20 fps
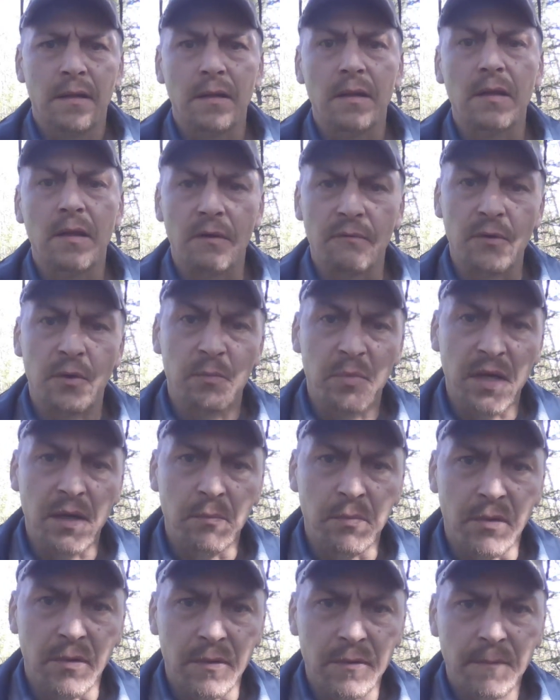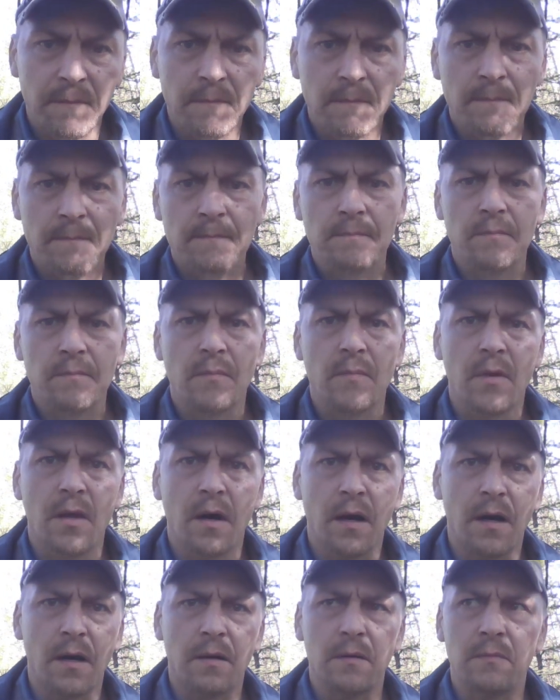Love your people.
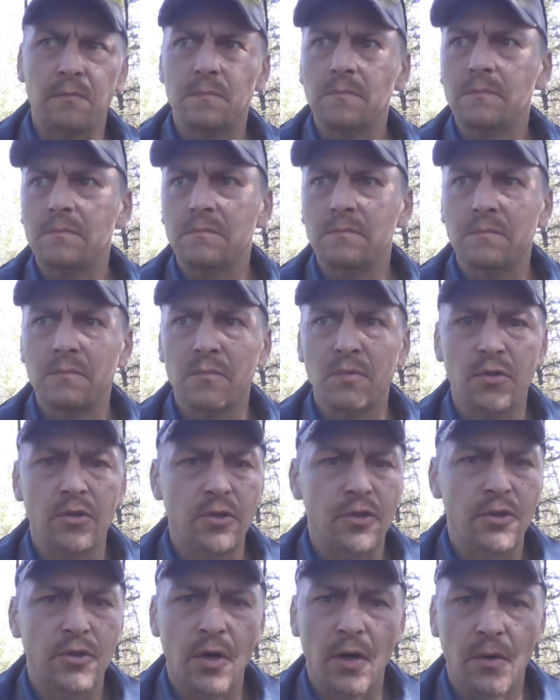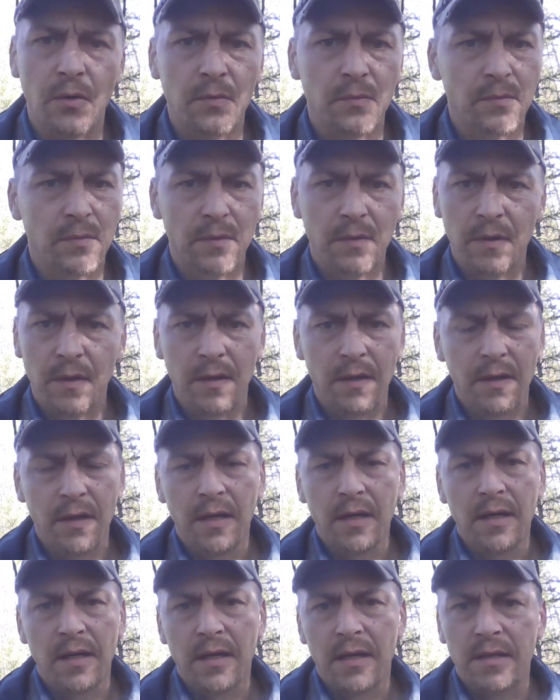Um, don't
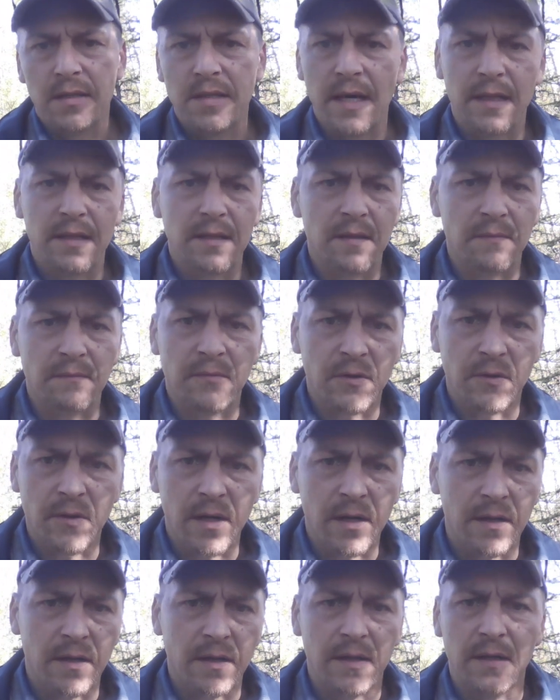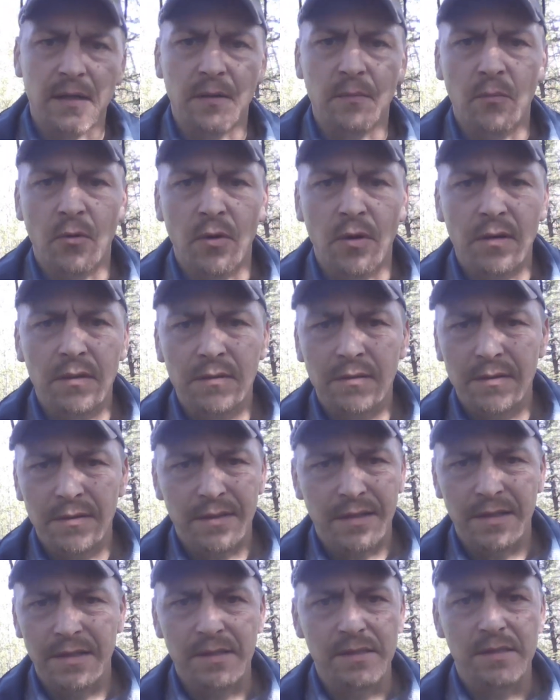take them for granted anymore
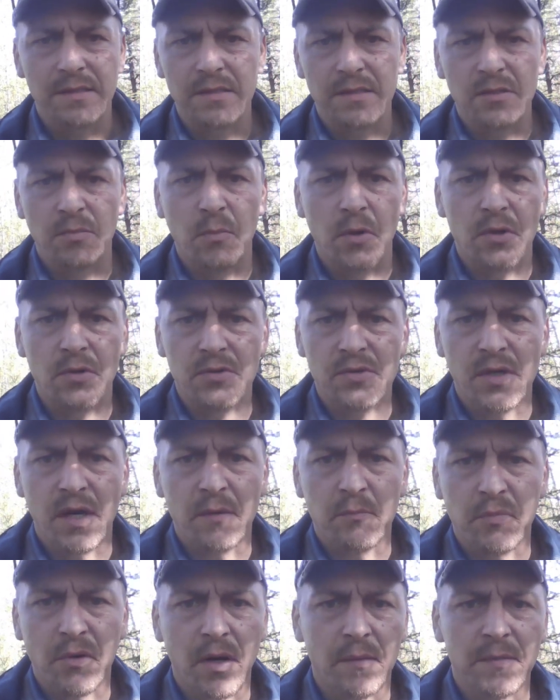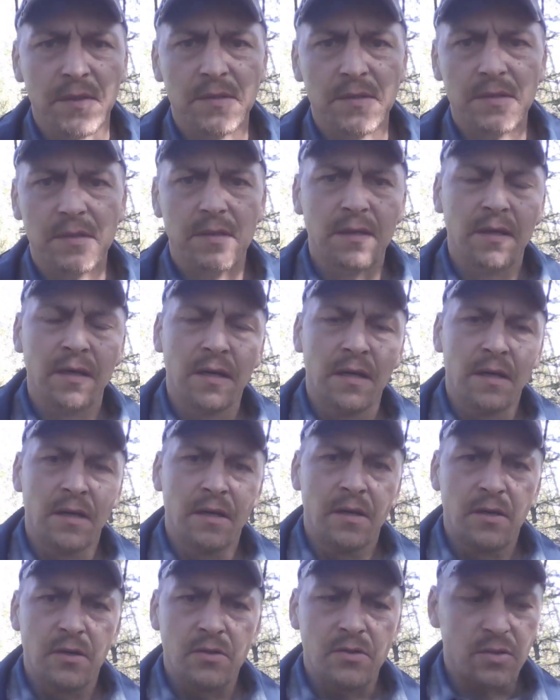because tomorrow's not promised.
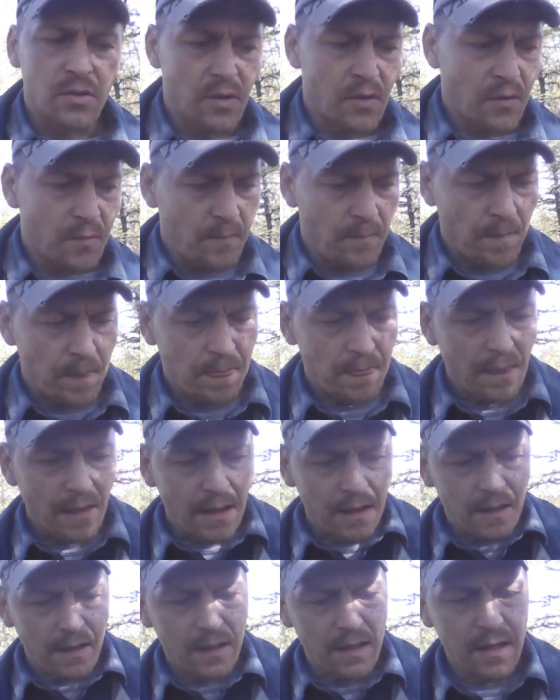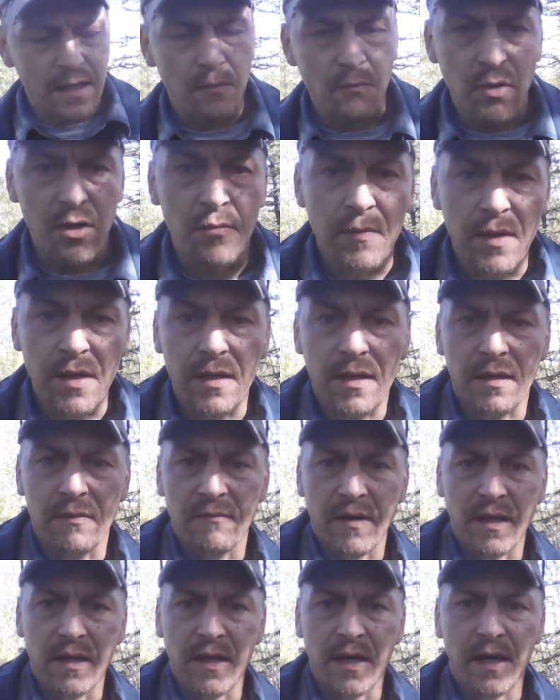So he wanted me to
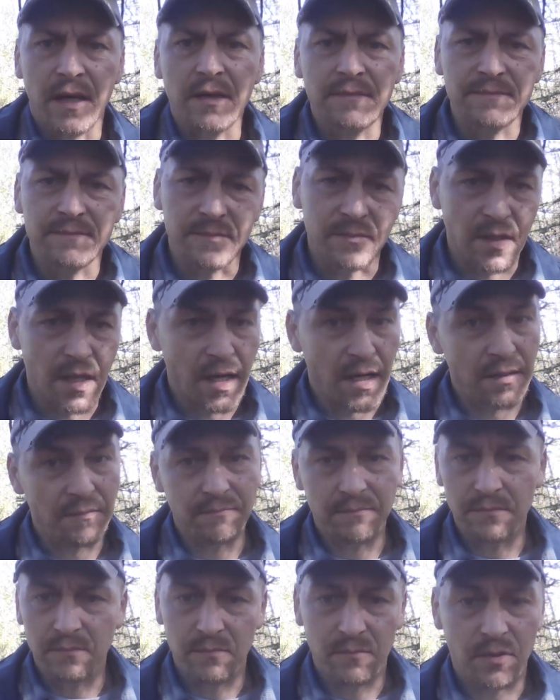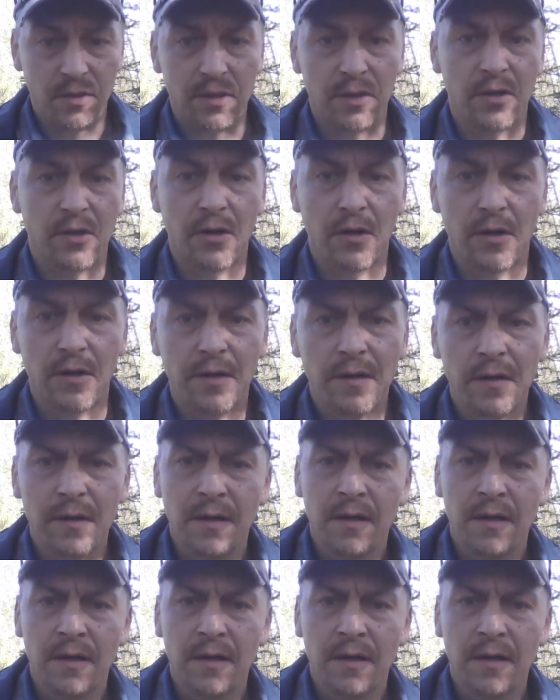convey that. I concur.